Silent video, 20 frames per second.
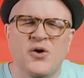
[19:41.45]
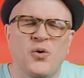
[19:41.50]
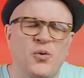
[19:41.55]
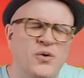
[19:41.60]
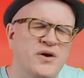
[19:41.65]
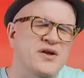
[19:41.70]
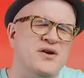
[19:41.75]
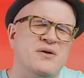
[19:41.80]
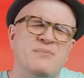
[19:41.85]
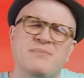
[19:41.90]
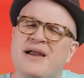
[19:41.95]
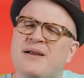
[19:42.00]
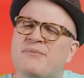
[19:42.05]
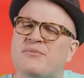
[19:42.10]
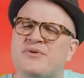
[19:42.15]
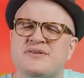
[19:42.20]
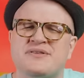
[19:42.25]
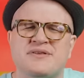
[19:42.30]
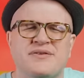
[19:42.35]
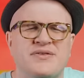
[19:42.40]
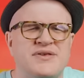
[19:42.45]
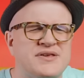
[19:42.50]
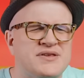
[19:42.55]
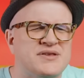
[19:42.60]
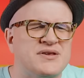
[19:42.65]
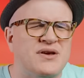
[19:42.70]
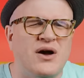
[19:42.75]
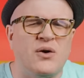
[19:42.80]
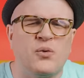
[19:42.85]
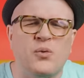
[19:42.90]
What are your memories of this
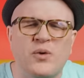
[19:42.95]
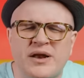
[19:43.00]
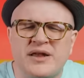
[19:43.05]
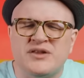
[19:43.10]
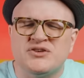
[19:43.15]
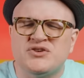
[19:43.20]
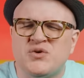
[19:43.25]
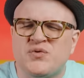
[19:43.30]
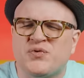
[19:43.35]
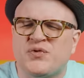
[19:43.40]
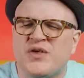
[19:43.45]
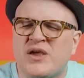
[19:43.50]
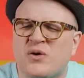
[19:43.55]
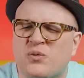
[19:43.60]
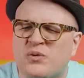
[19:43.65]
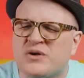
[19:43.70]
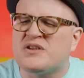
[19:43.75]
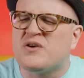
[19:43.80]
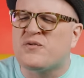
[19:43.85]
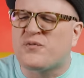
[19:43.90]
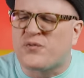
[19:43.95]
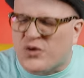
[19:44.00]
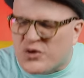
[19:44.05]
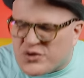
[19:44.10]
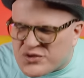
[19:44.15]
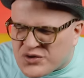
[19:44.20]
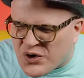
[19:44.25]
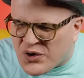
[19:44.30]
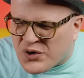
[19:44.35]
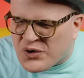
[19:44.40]
song? What did you think when you
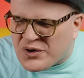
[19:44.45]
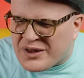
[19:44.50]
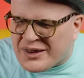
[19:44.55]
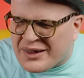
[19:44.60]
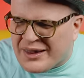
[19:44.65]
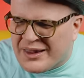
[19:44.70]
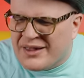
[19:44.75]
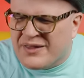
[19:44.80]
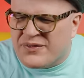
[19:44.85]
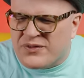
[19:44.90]
first heard it?